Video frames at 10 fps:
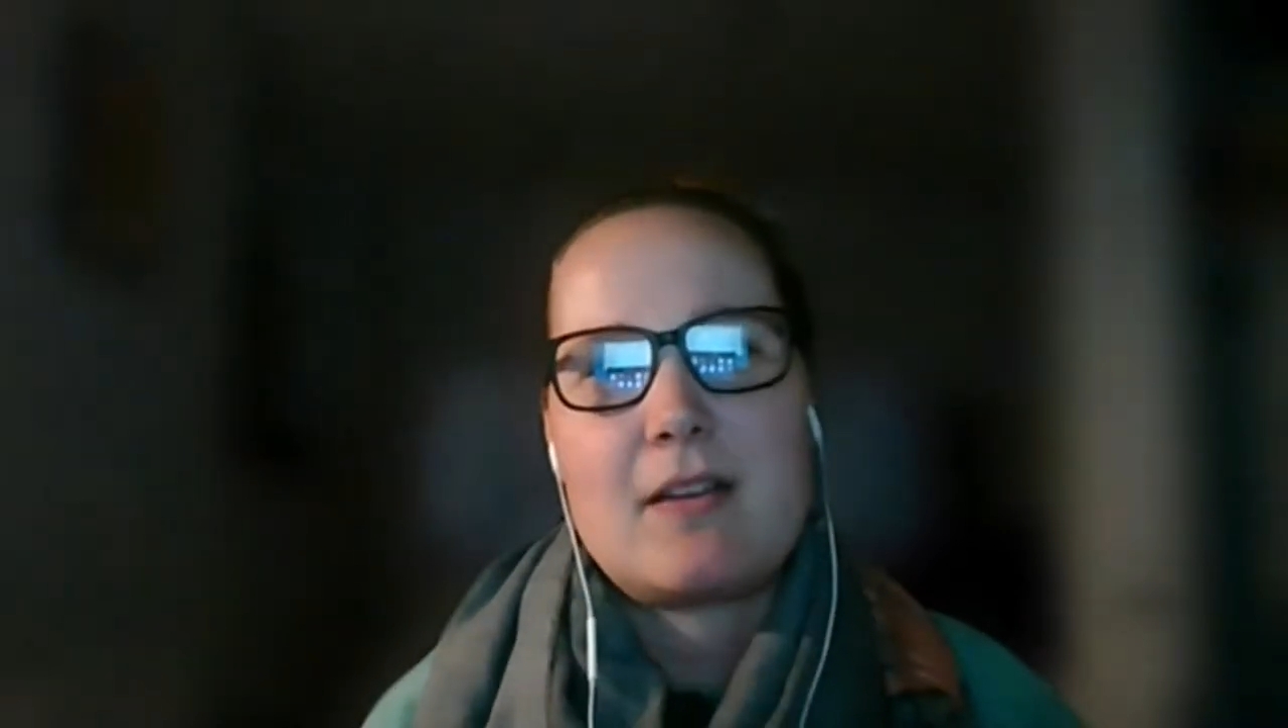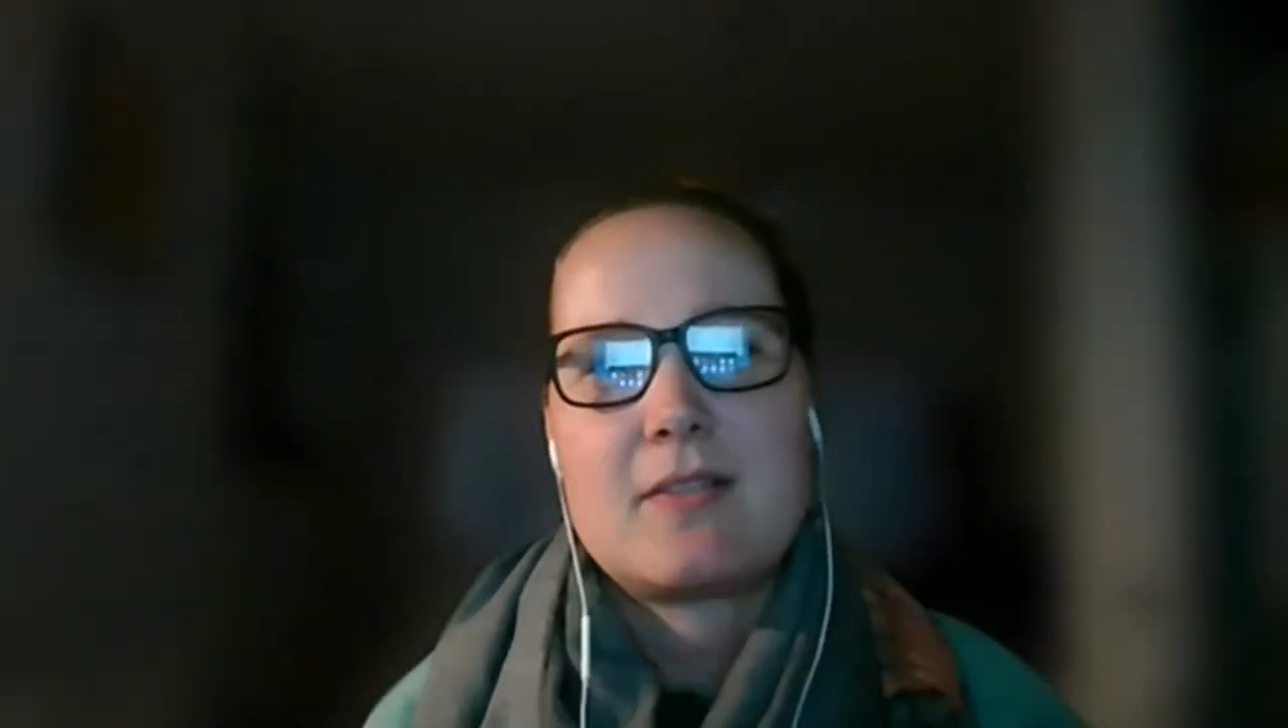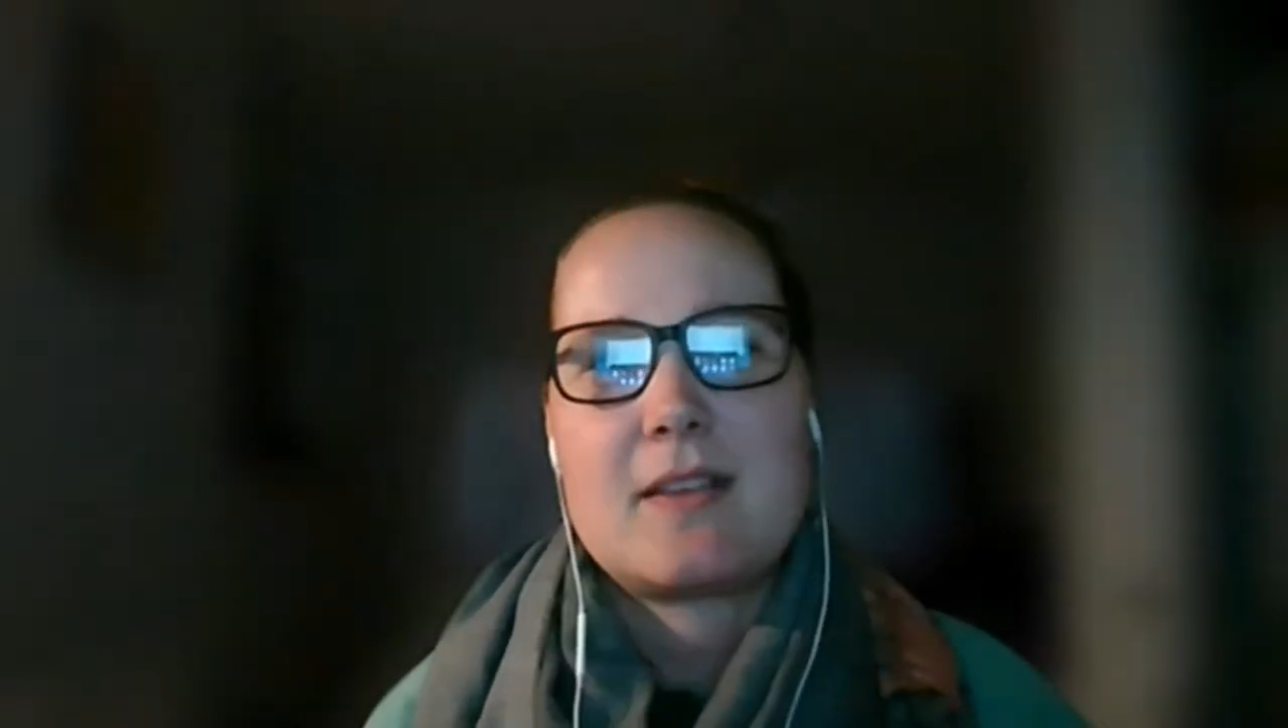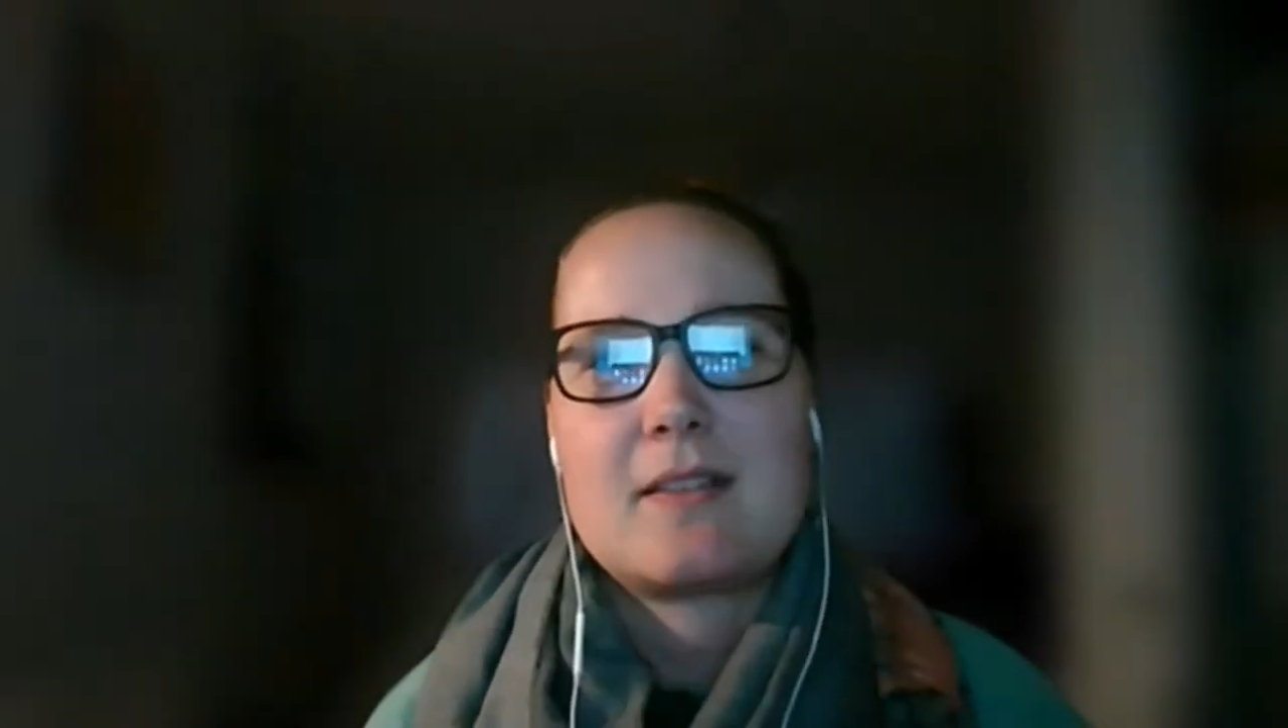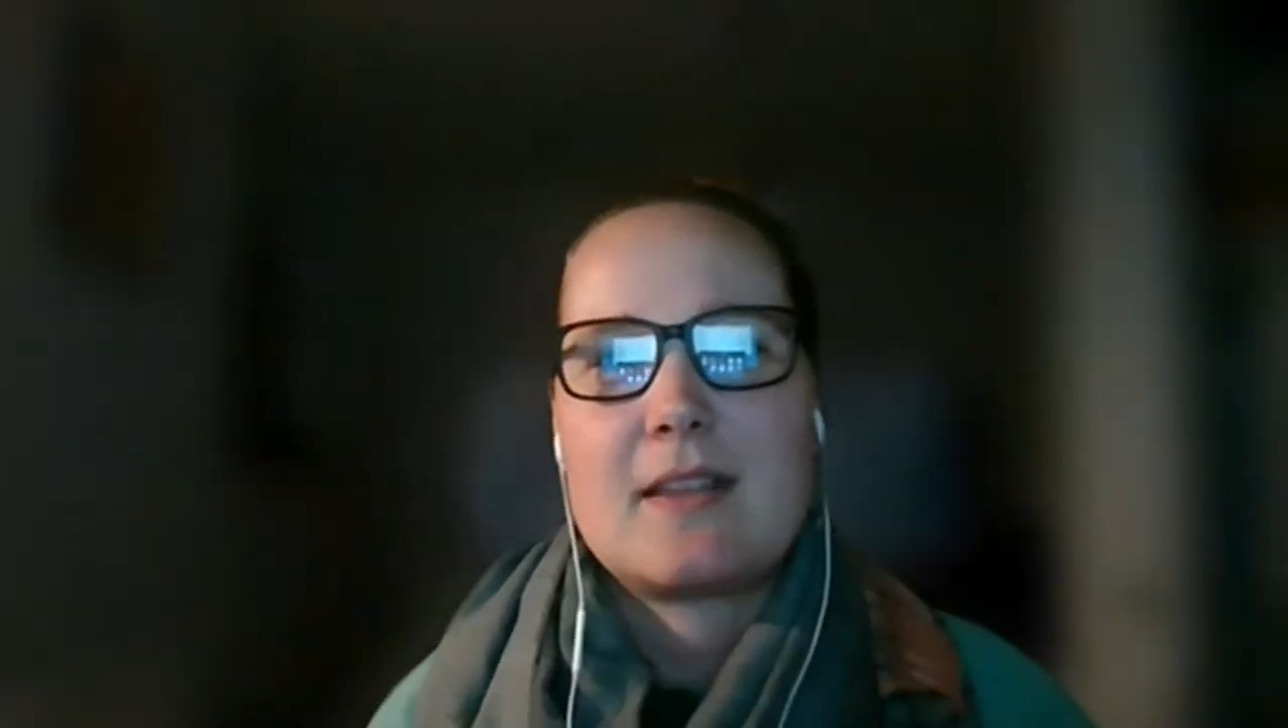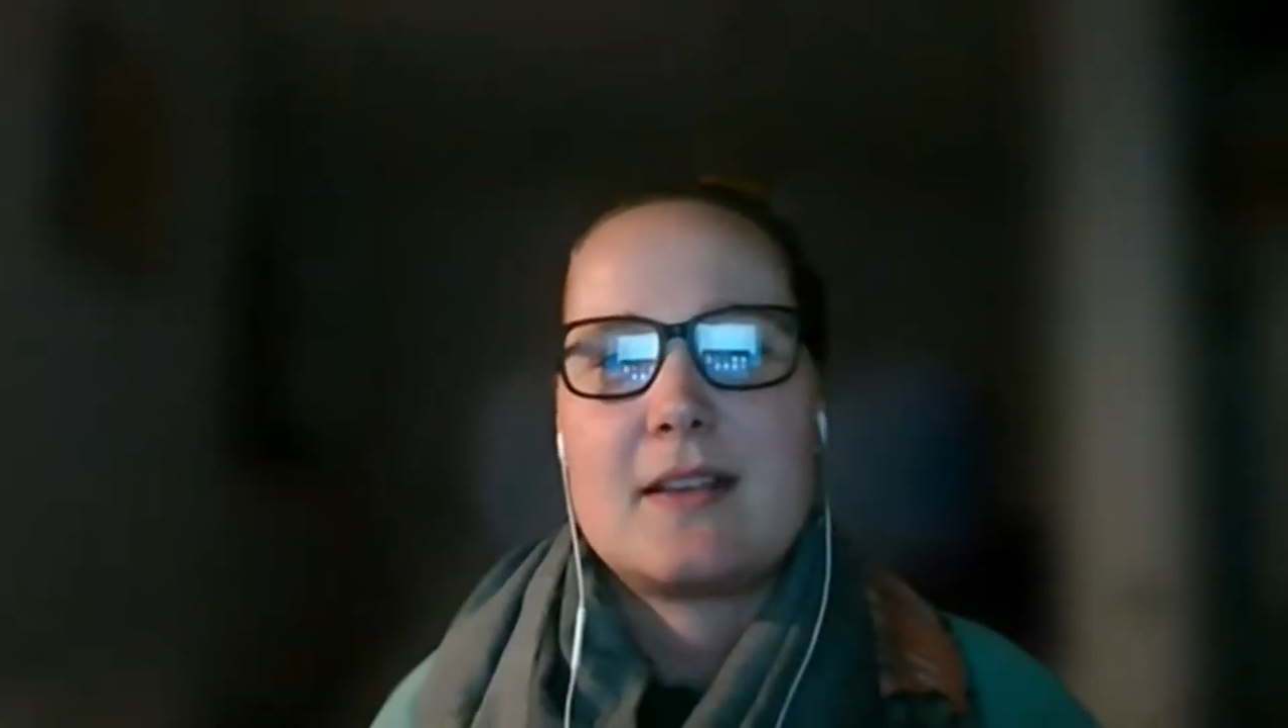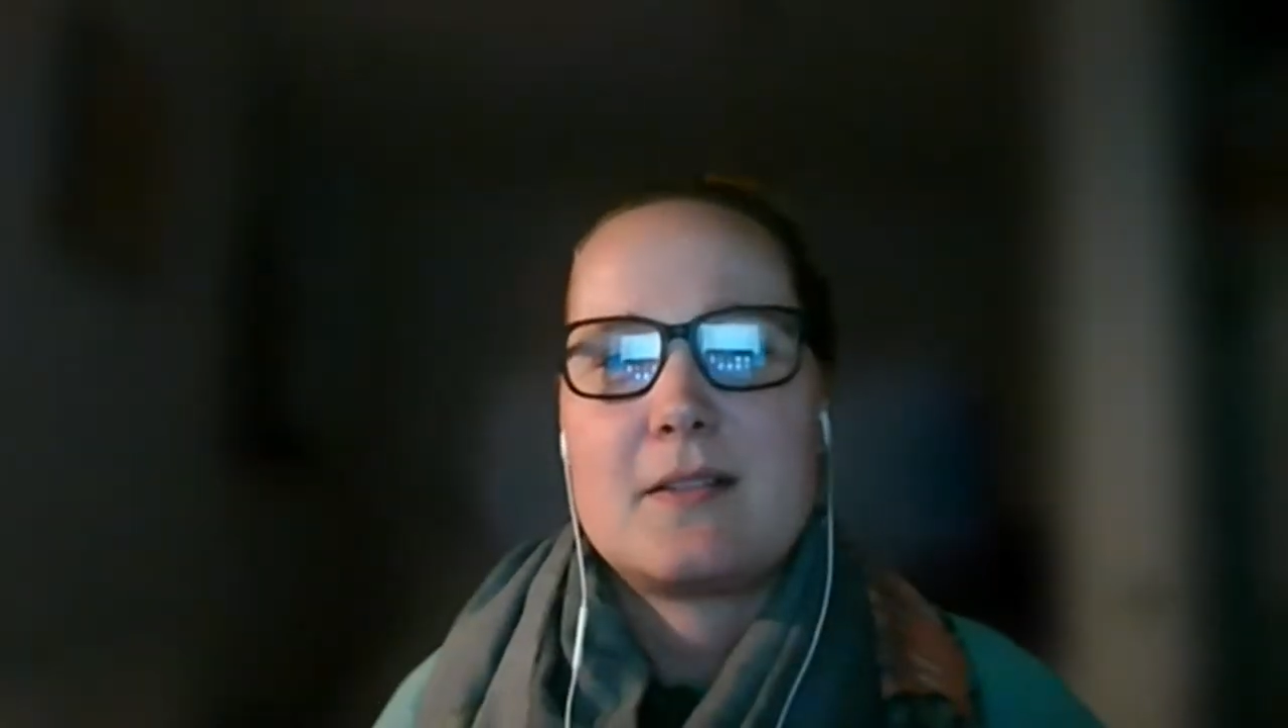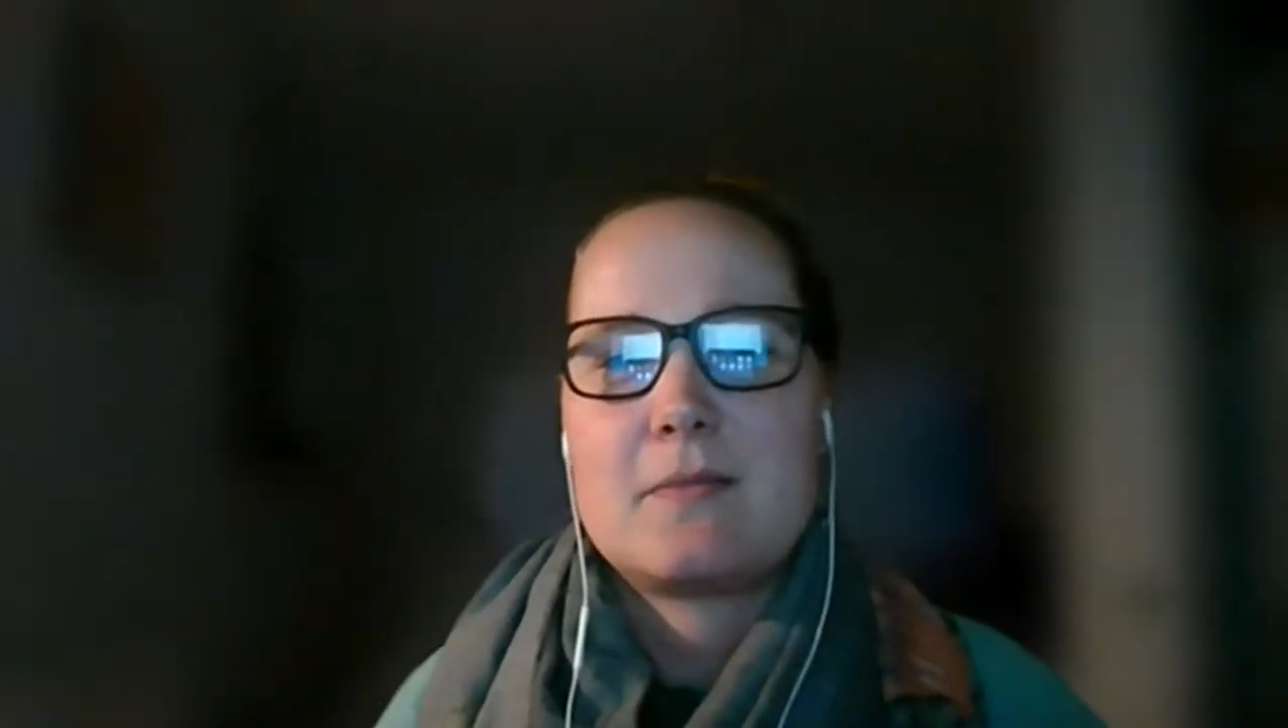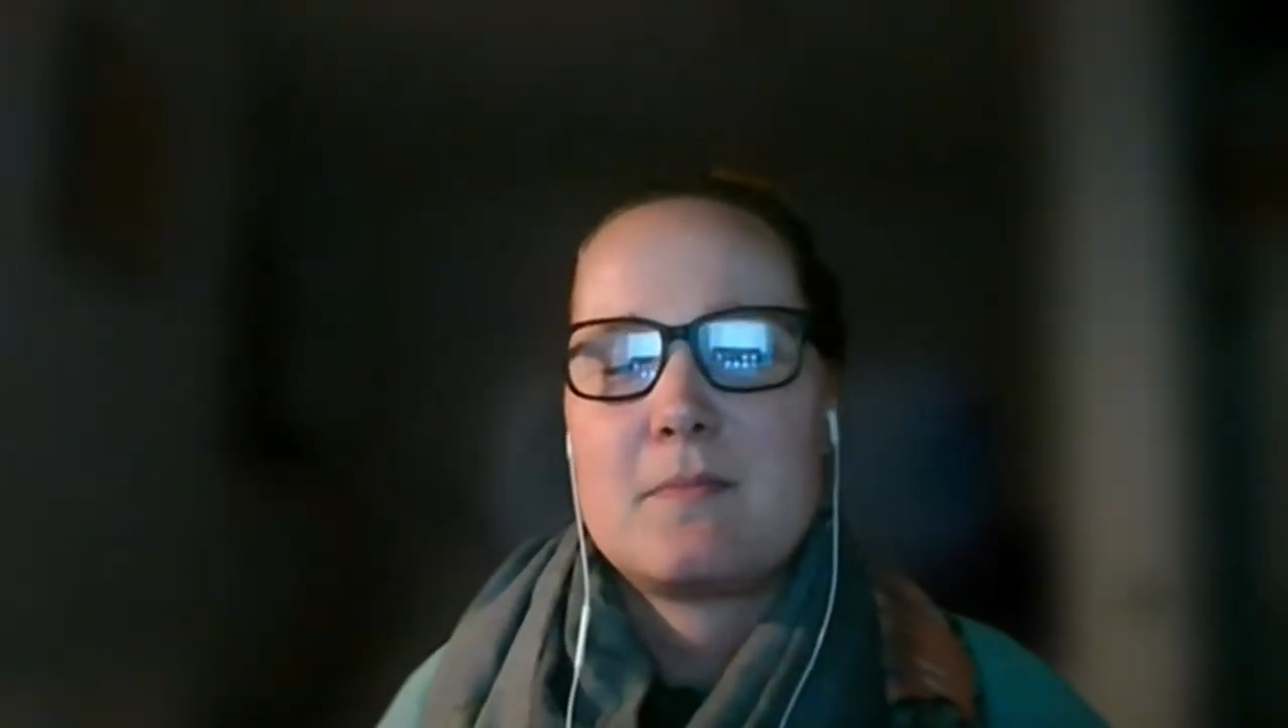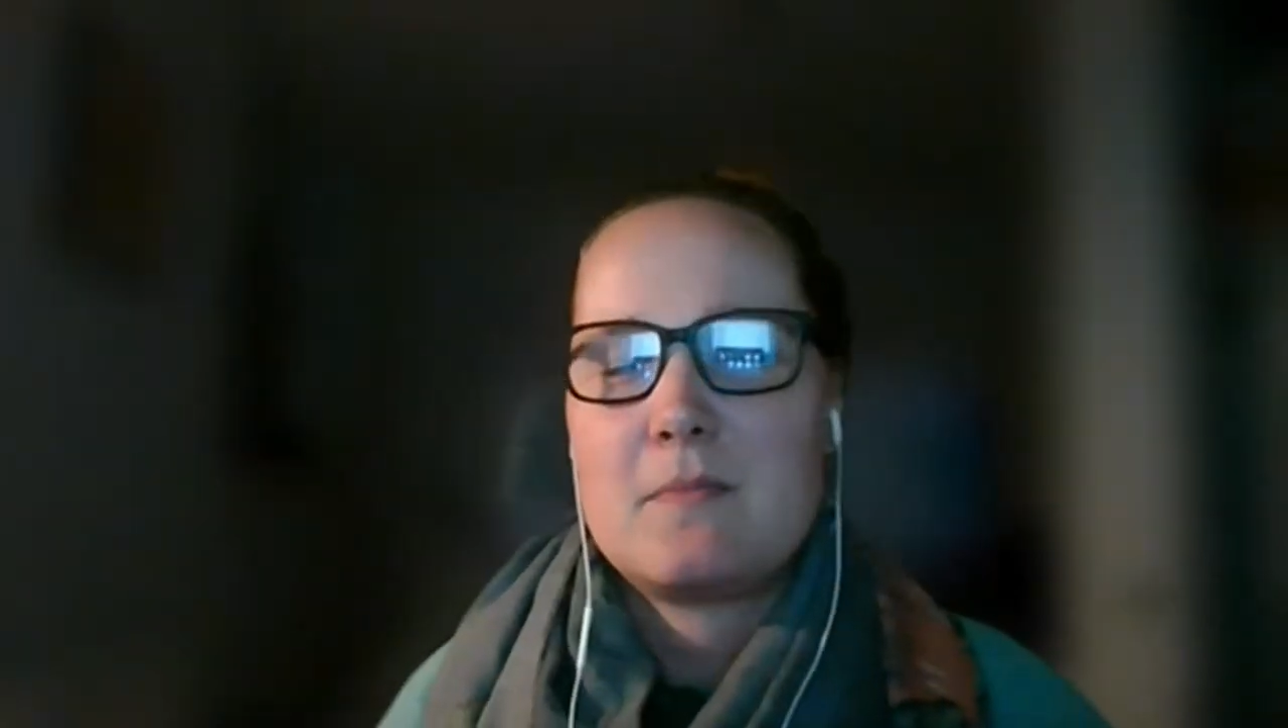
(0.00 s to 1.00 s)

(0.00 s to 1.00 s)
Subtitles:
I think the